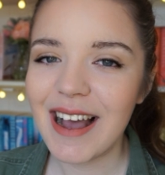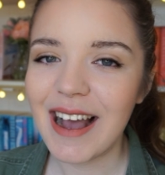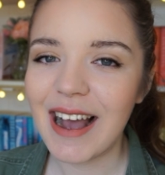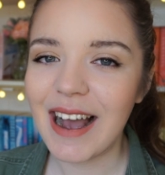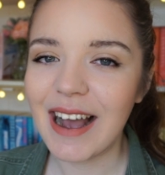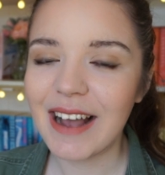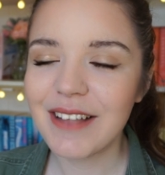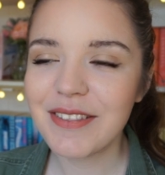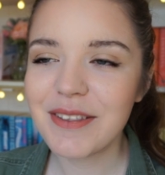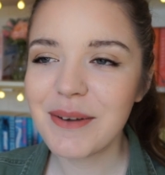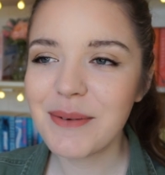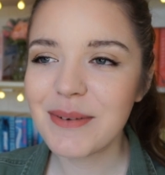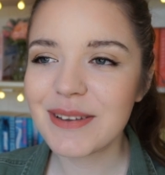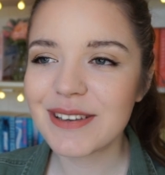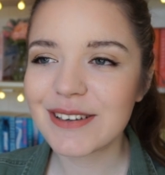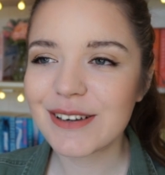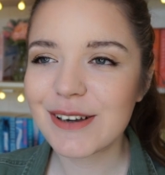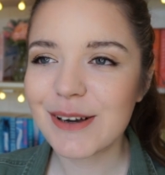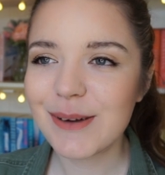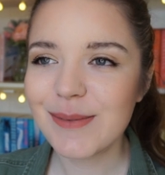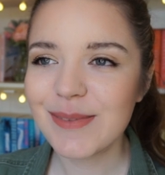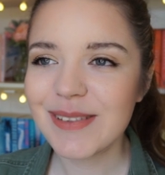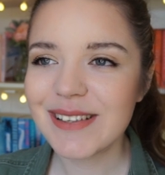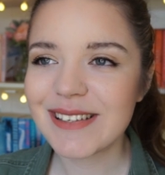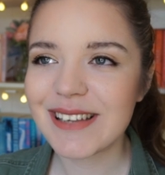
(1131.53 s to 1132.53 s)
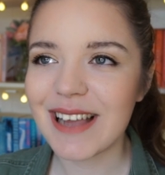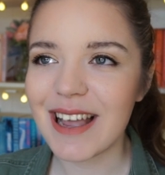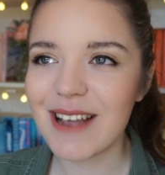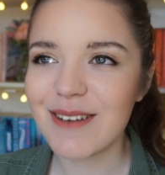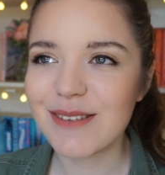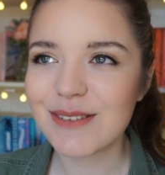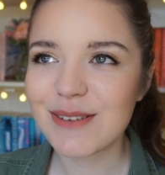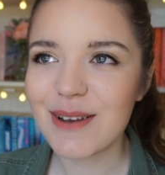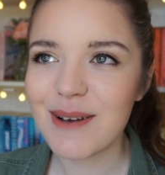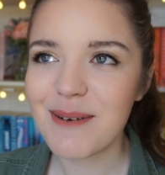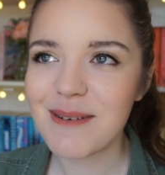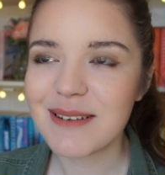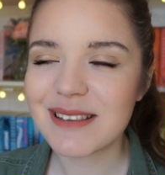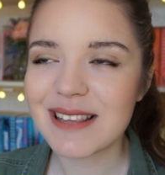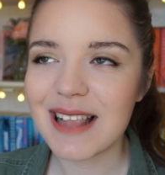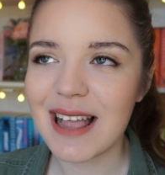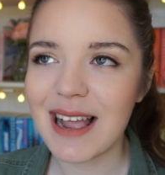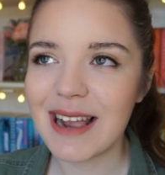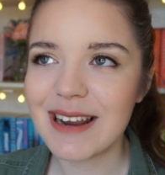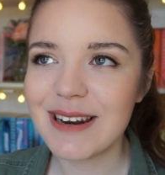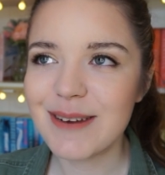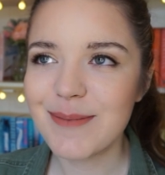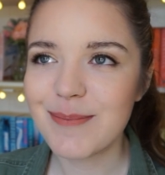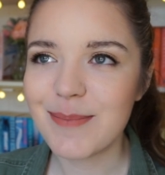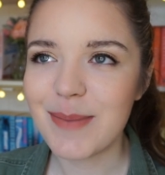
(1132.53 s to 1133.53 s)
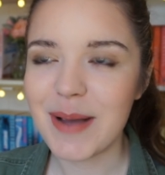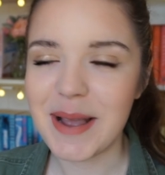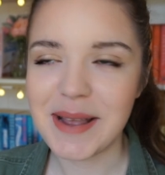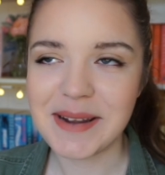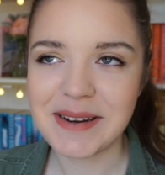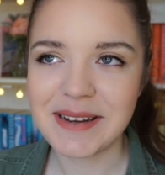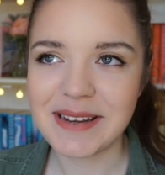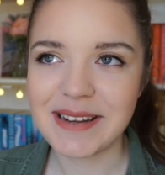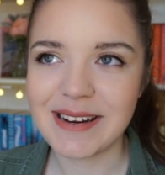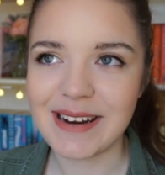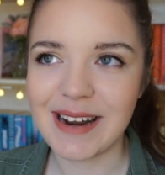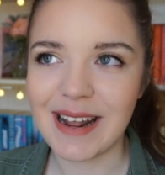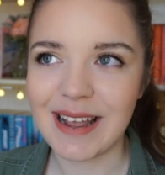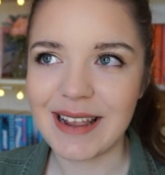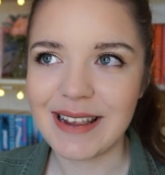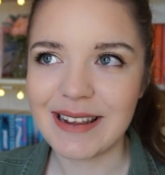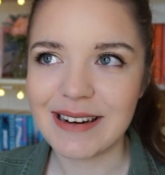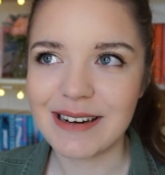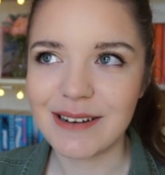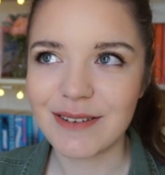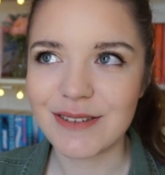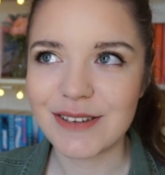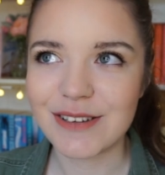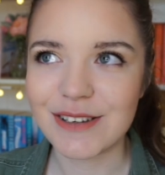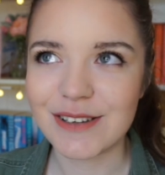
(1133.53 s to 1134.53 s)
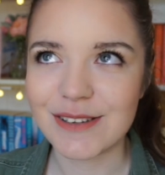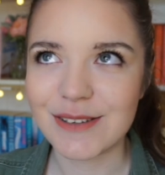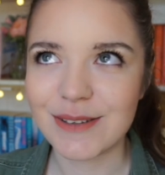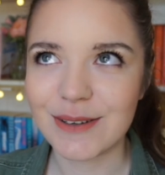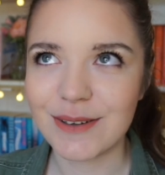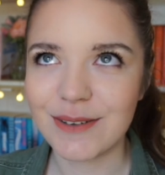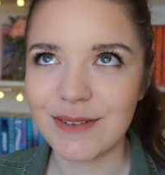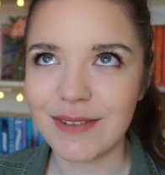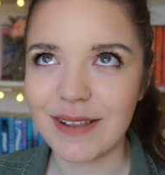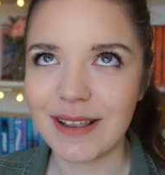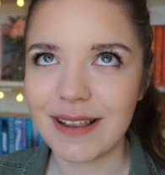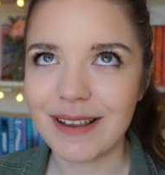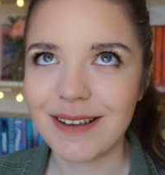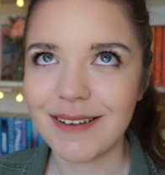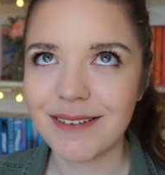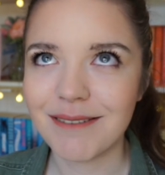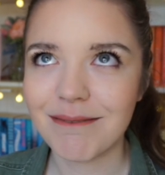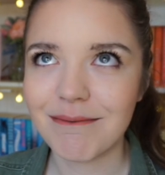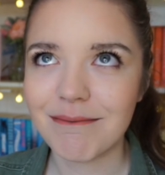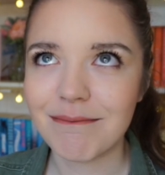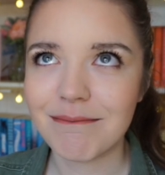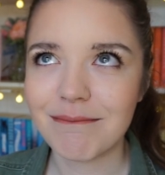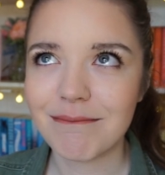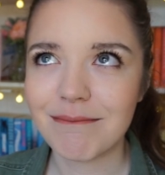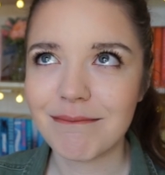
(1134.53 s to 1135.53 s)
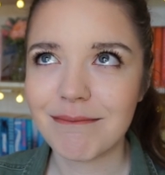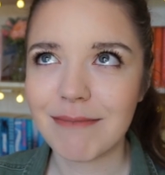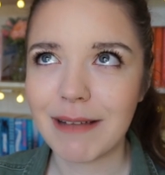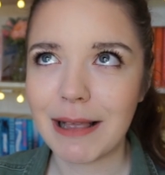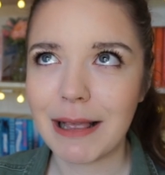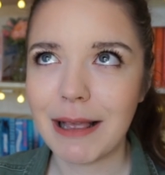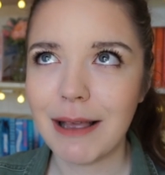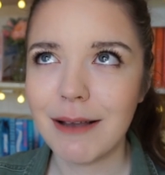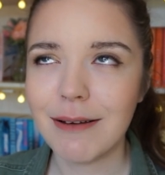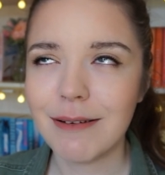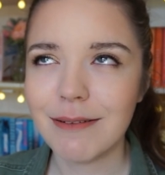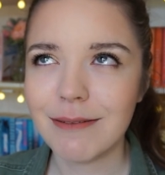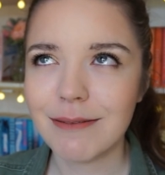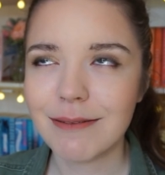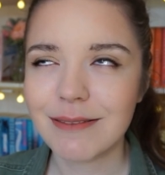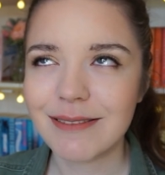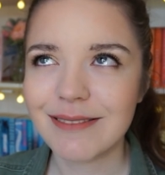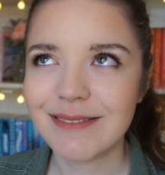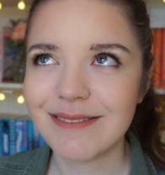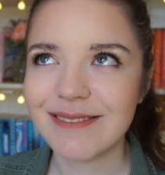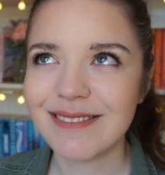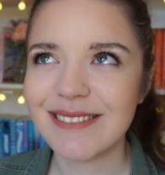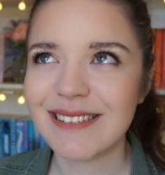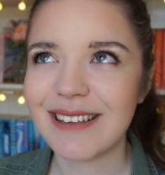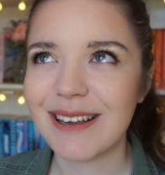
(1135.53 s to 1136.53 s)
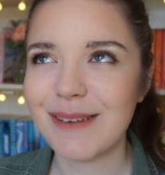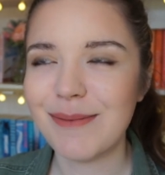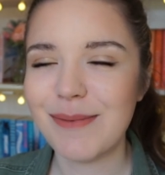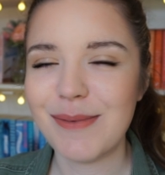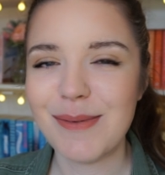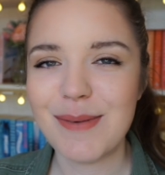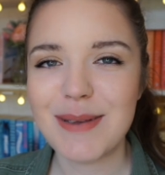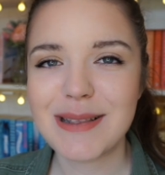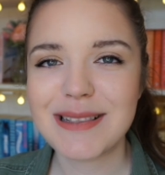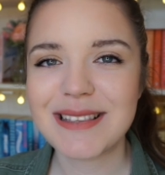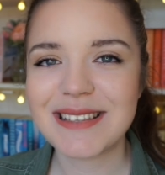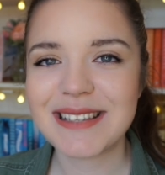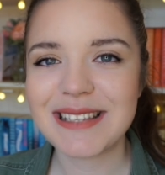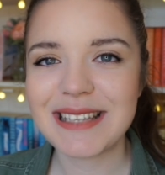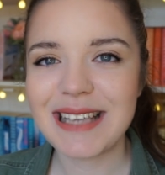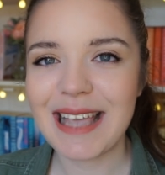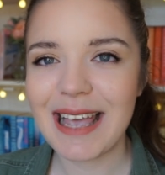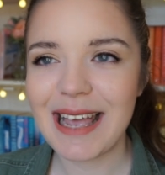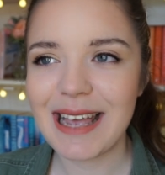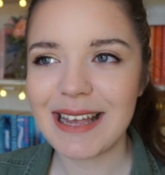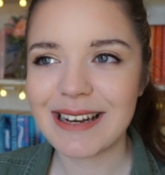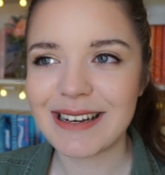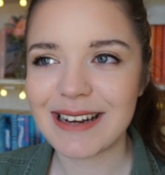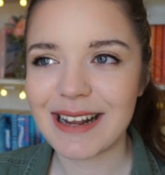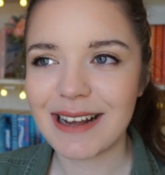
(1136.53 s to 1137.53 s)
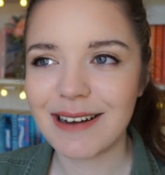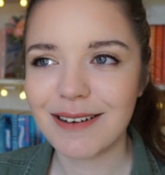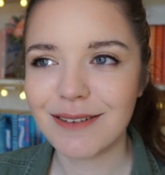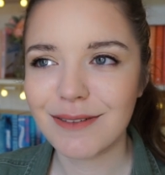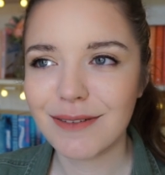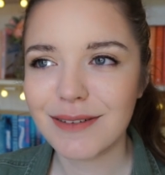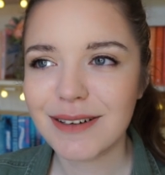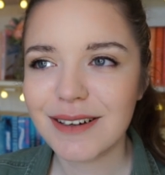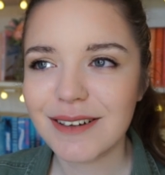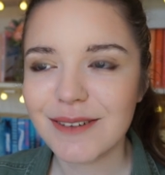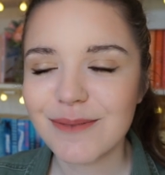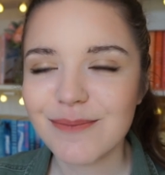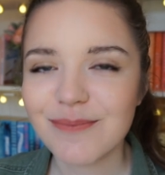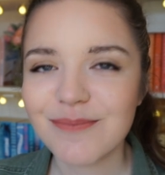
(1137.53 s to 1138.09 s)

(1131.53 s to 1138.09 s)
And there was a couple of times I was lying in bed at night and I was just sort of like, oh, I'm a bit scared now.